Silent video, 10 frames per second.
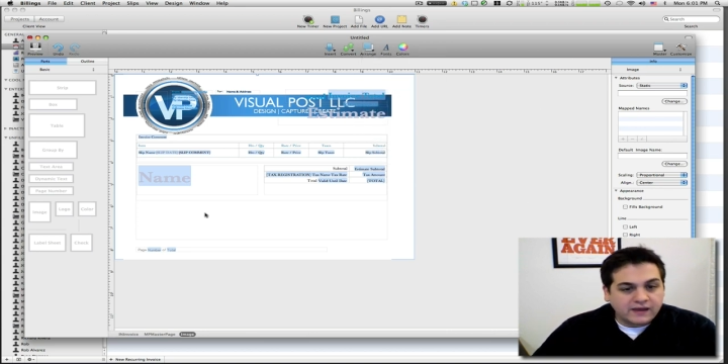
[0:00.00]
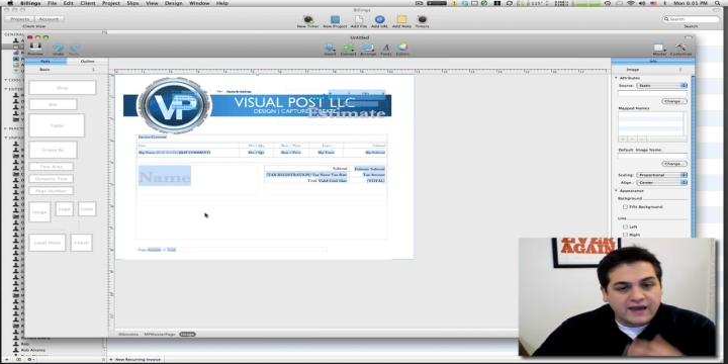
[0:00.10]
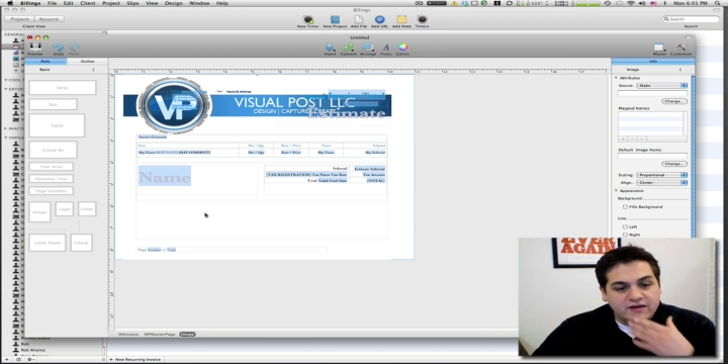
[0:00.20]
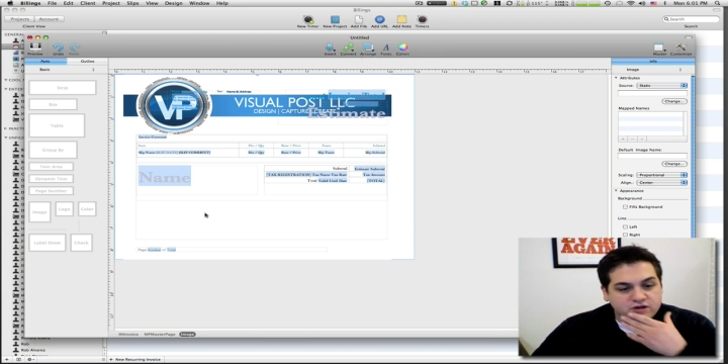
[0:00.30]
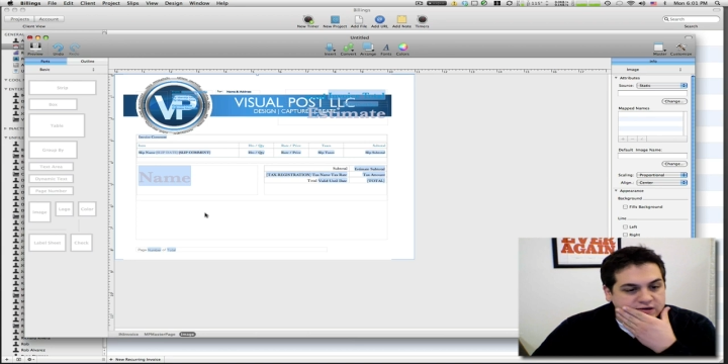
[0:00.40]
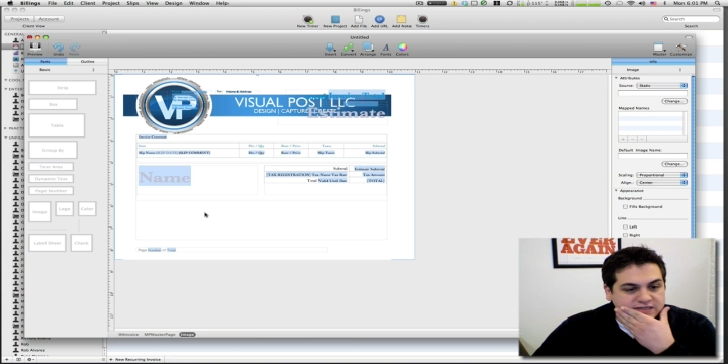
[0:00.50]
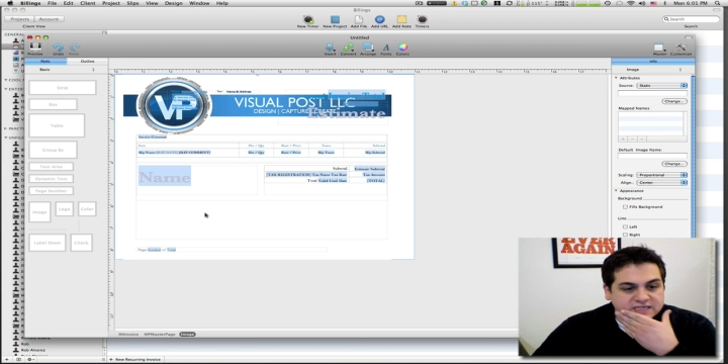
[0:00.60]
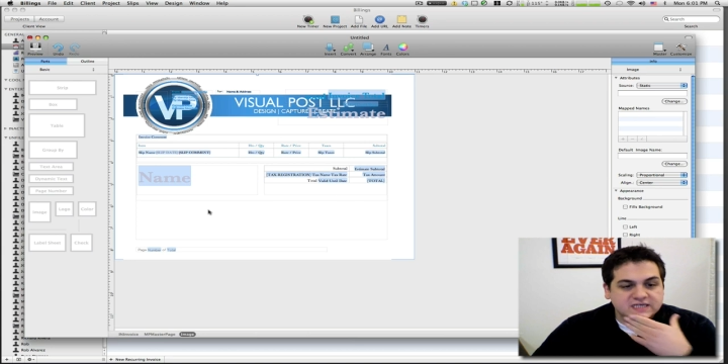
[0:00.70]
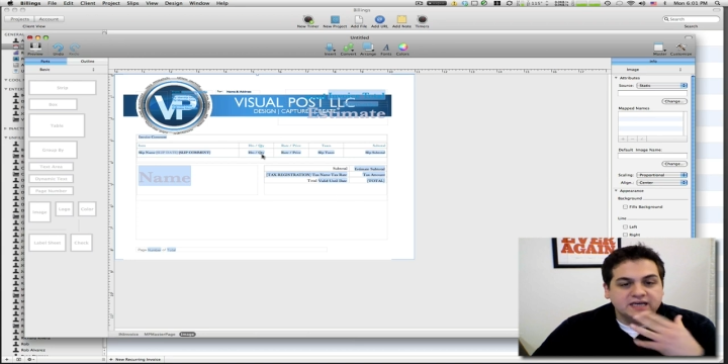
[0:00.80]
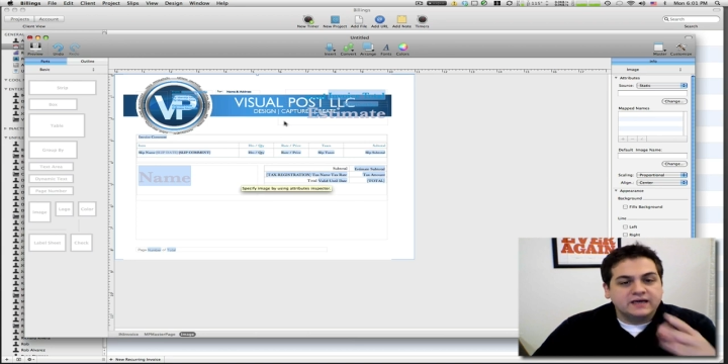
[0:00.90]
As you can
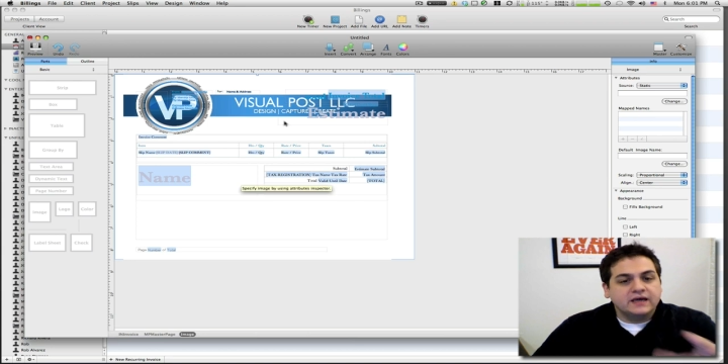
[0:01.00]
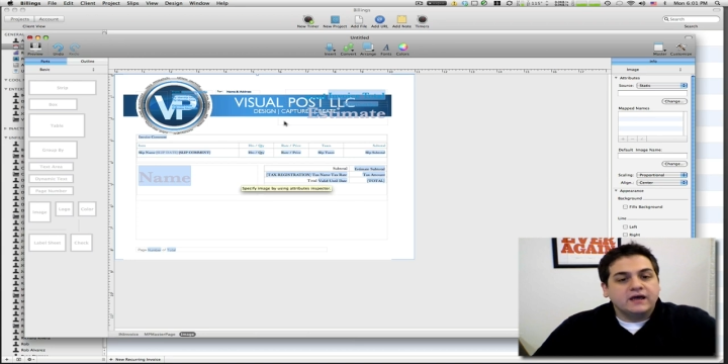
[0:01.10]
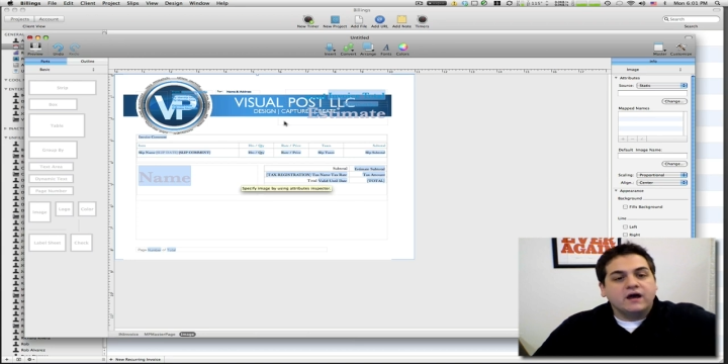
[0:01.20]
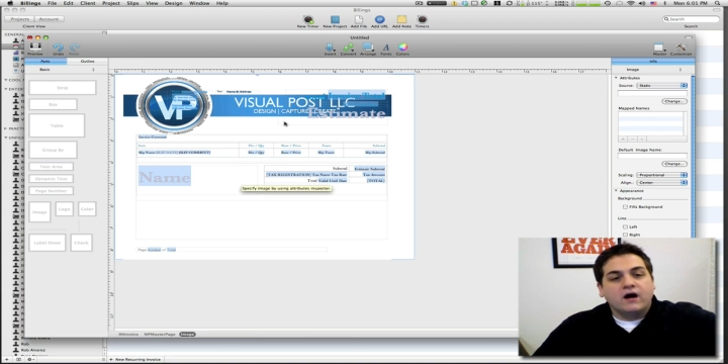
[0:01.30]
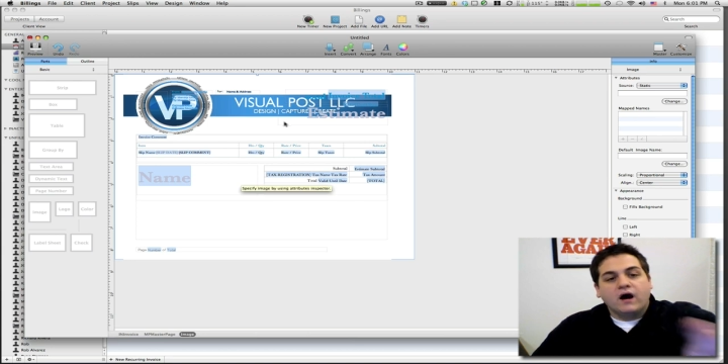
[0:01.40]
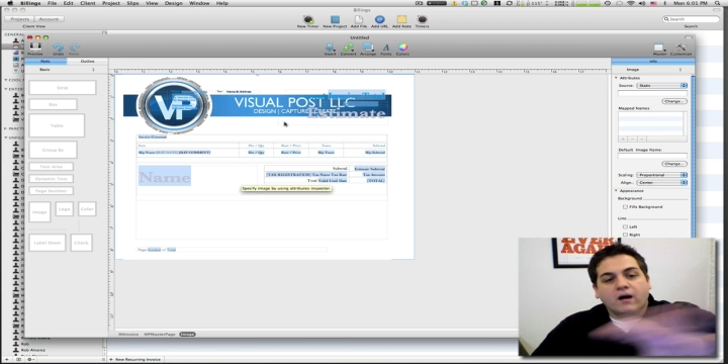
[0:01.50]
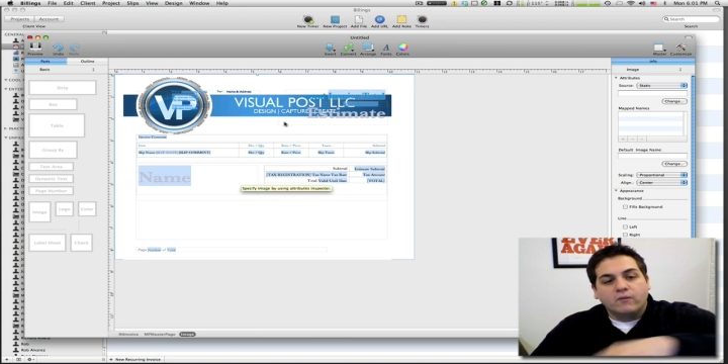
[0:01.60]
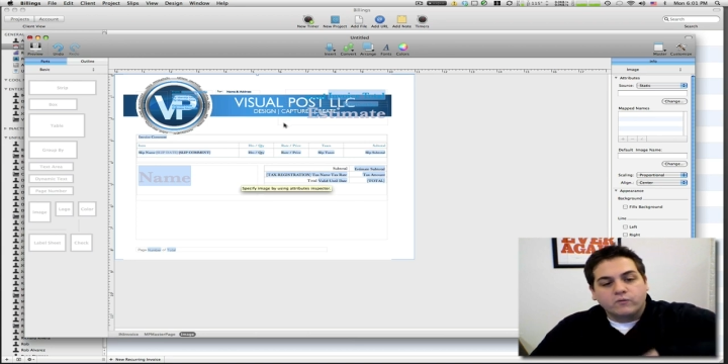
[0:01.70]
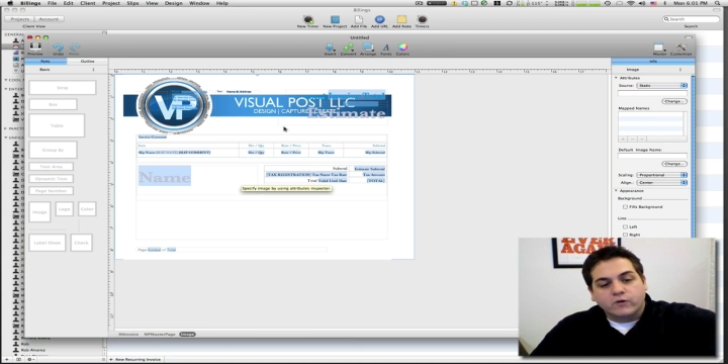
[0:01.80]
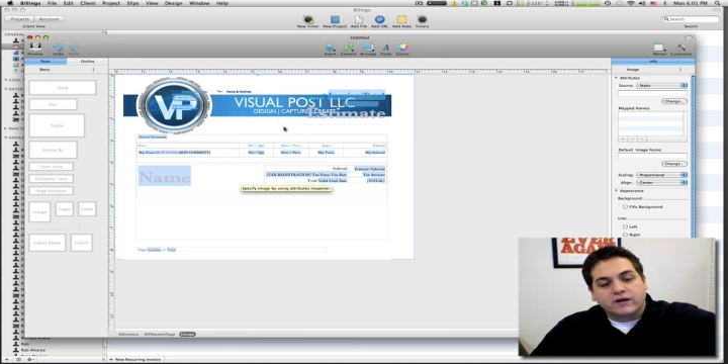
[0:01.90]
see, um,
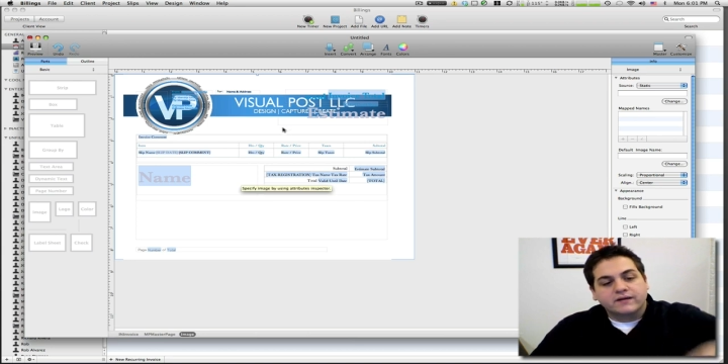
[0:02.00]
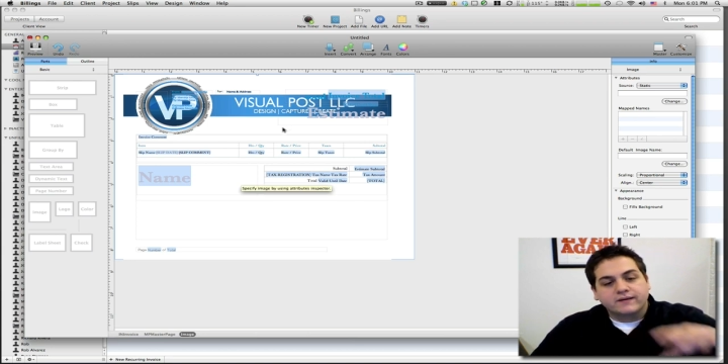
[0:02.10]
we're